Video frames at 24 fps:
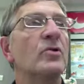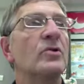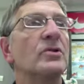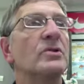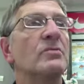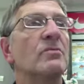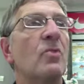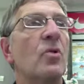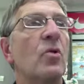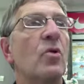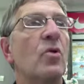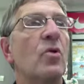
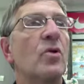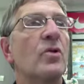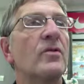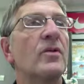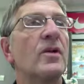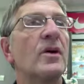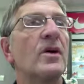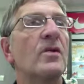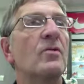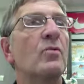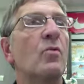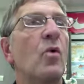more
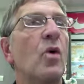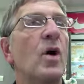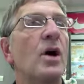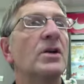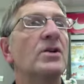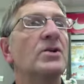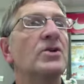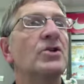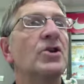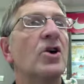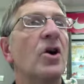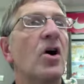than one
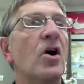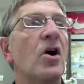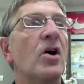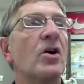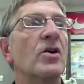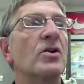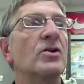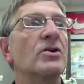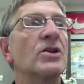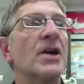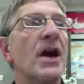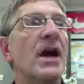
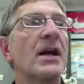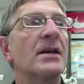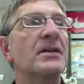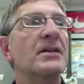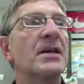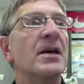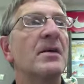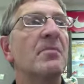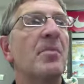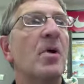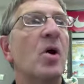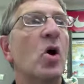charge as
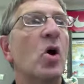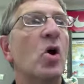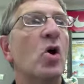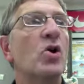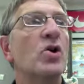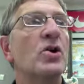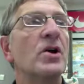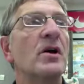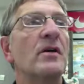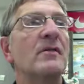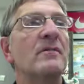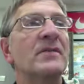a part
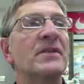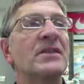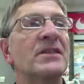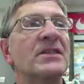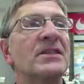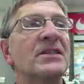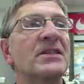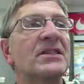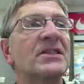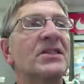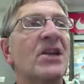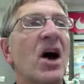of the
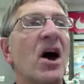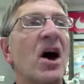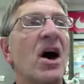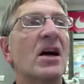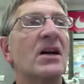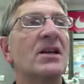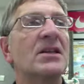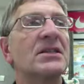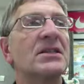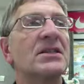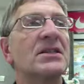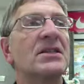
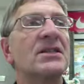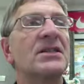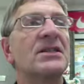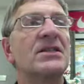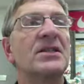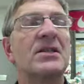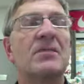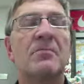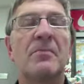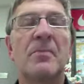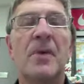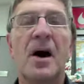stock
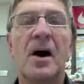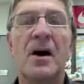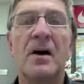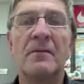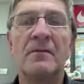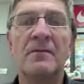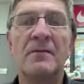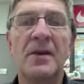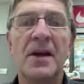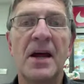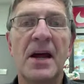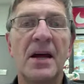system of
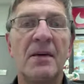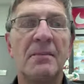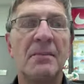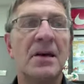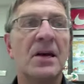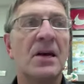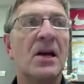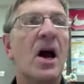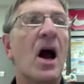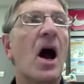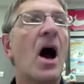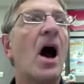
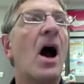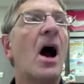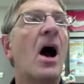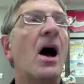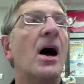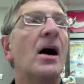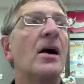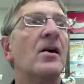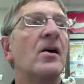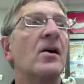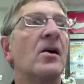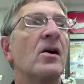naming
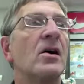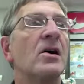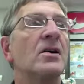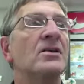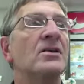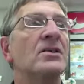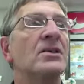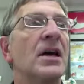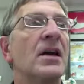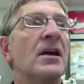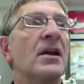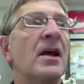
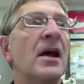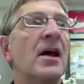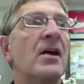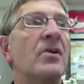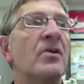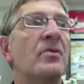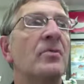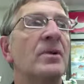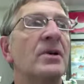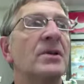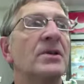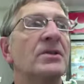ions and
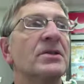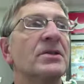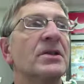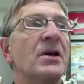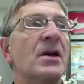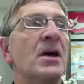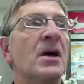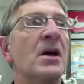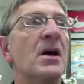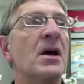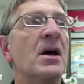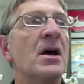elements.
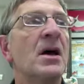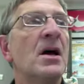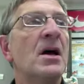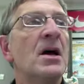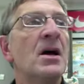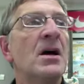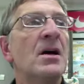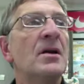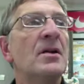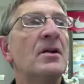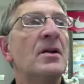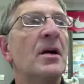
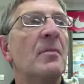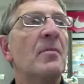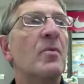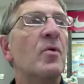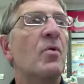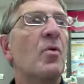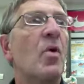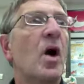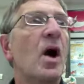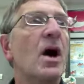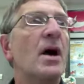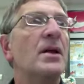Number
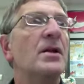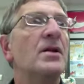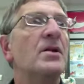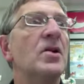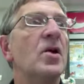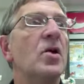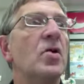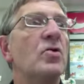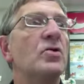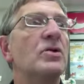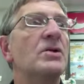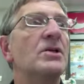1,
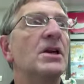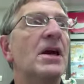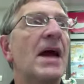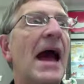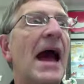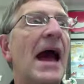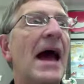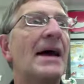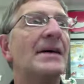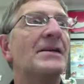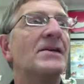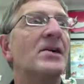note
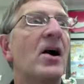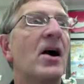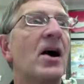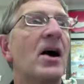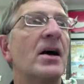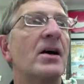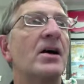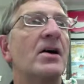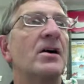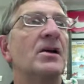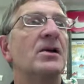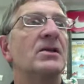
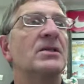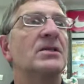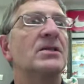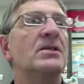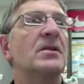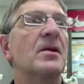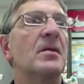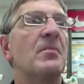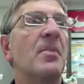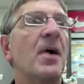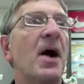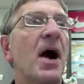cations.
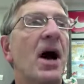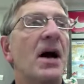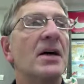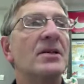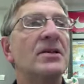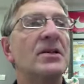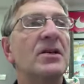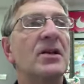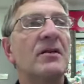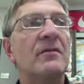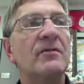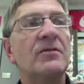The
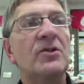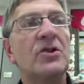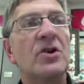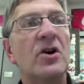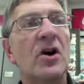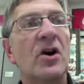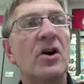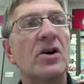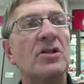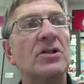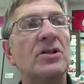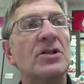positive
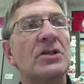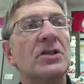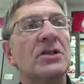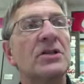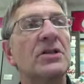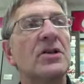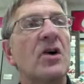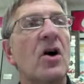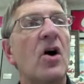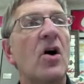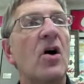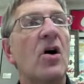
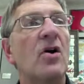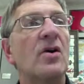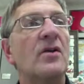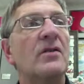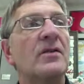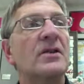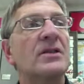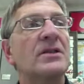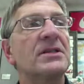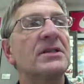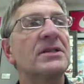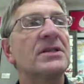charges are
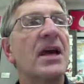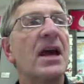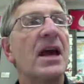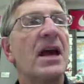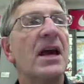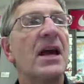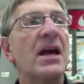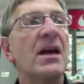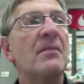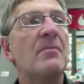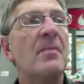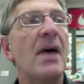the
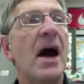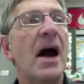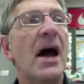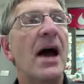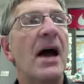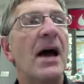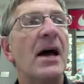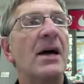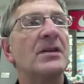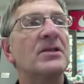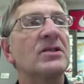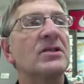same
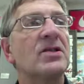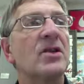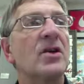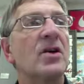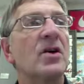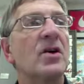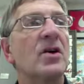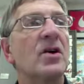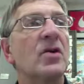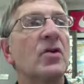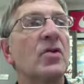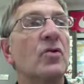as
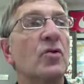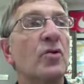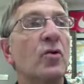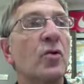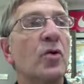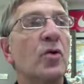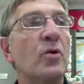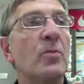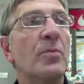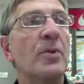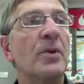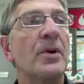the
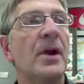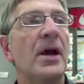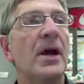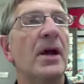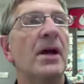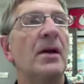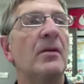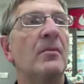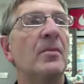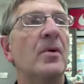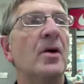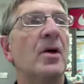group
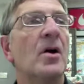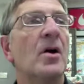name.